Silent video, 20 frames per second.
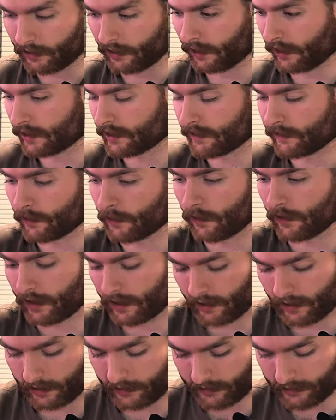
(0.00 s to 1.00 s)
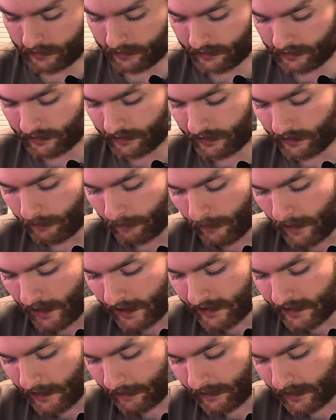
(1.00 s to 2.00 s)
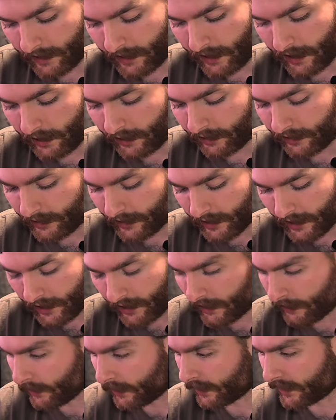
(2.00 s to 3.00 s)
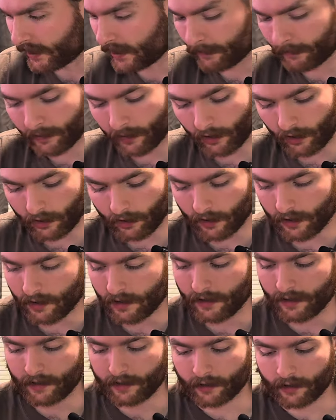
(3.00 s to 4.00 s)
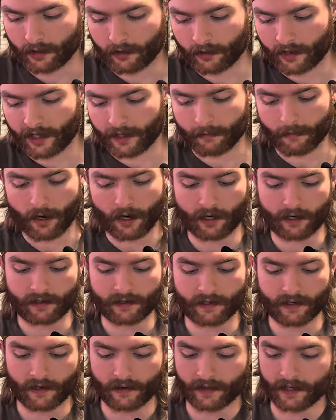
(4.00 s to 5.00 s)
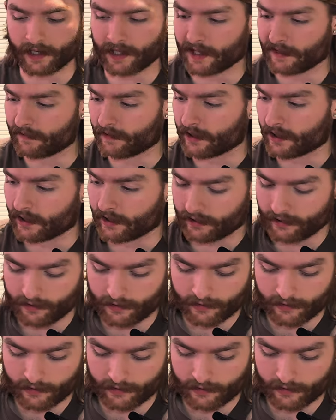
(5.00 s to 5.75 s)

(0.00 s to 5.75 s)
I guess if you want to mix up the color, you want to keep it all gray and monotone, they give you